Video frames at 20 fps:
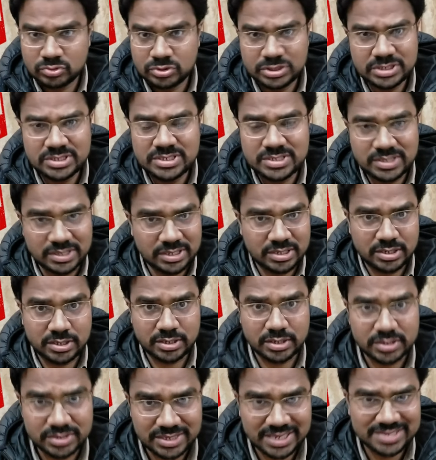did
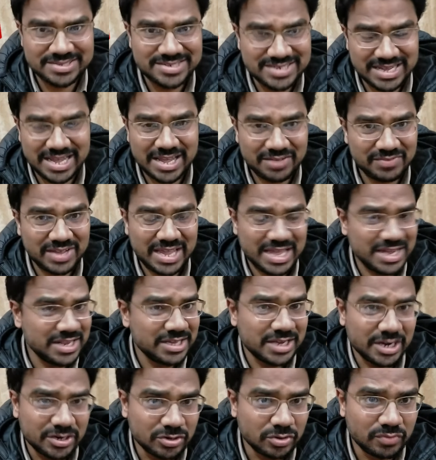uh, does it have any
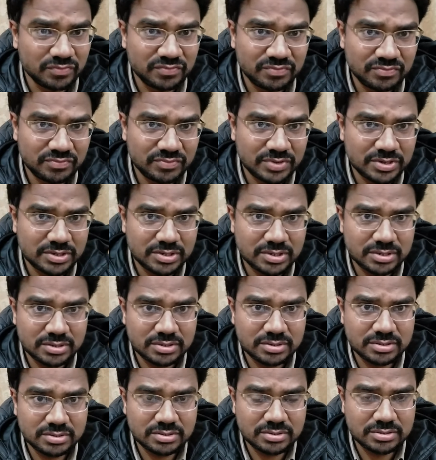kind of
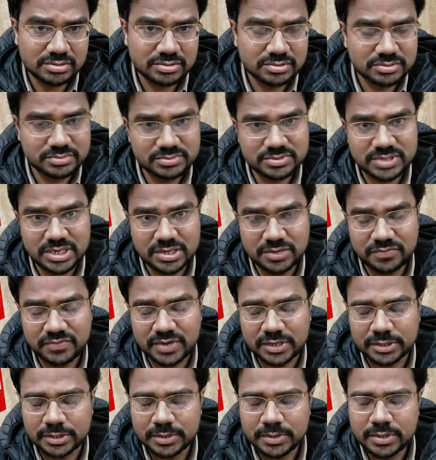uh, side
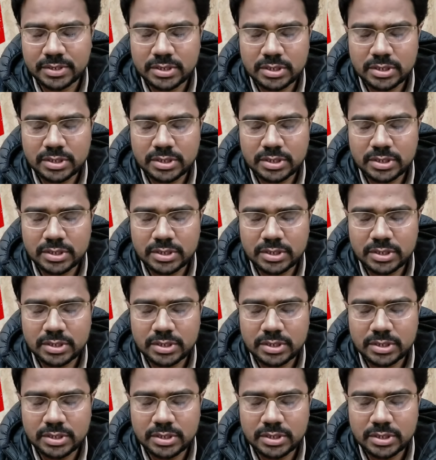effect